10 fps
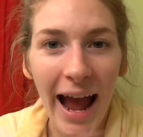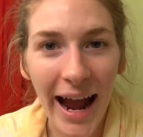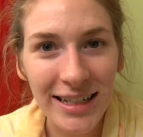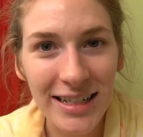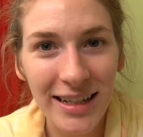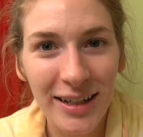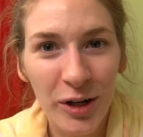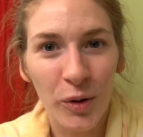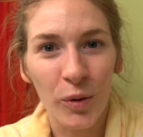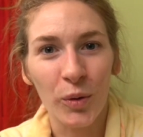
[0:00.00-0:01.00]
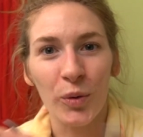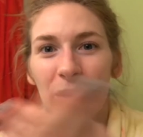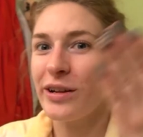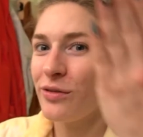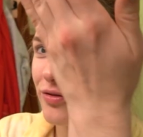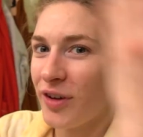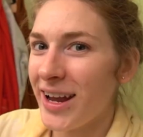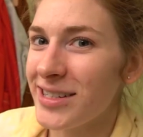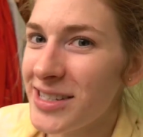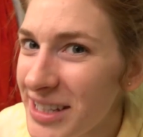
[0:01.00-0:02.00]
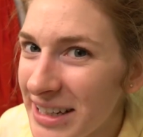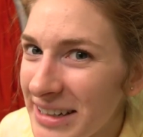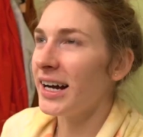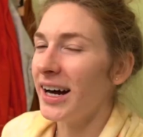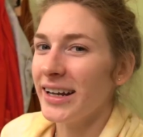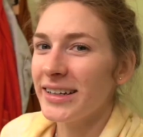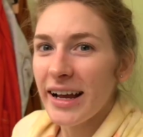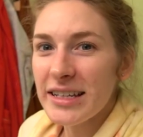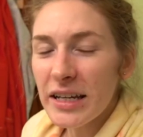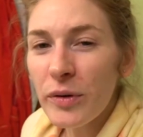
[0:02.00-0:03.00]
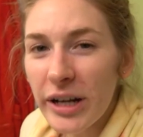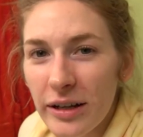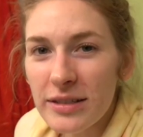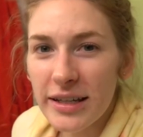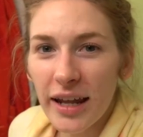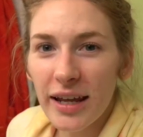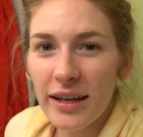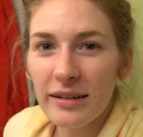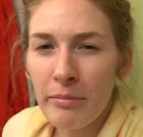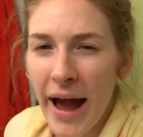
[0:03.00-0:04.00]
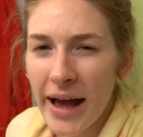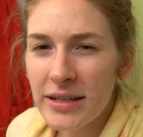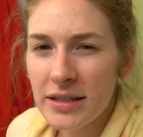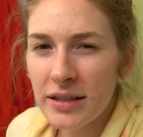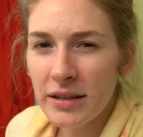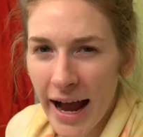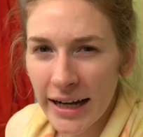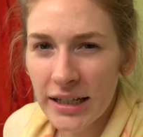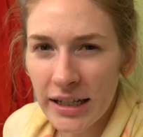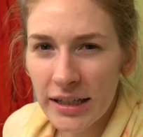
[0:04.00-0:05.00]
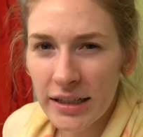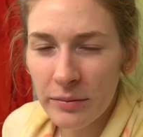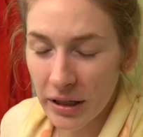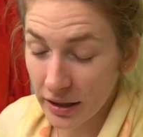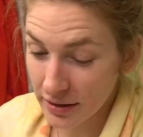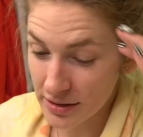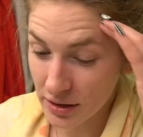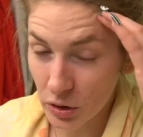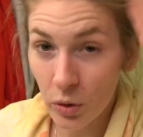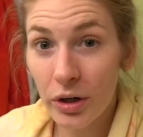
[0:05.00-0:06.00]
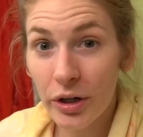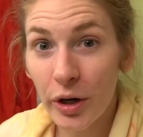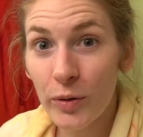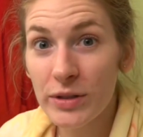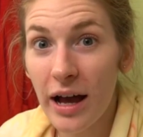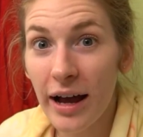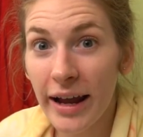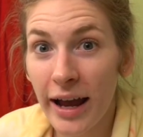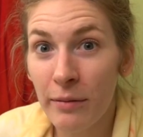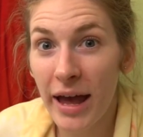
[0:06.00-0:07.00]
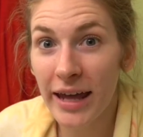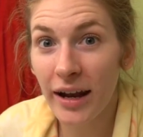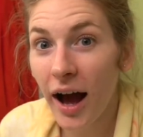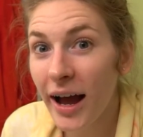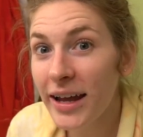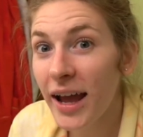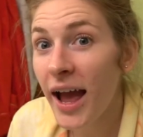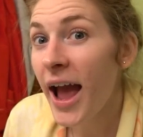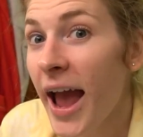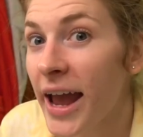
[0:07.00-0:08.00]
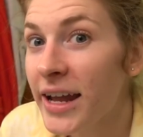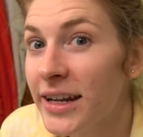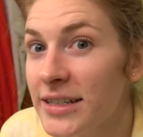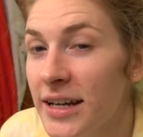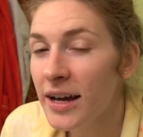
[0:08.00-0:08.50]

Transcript: acne ridden face. God. Is anyone else getting mask acne? Because Lord knows I am, and I hate it.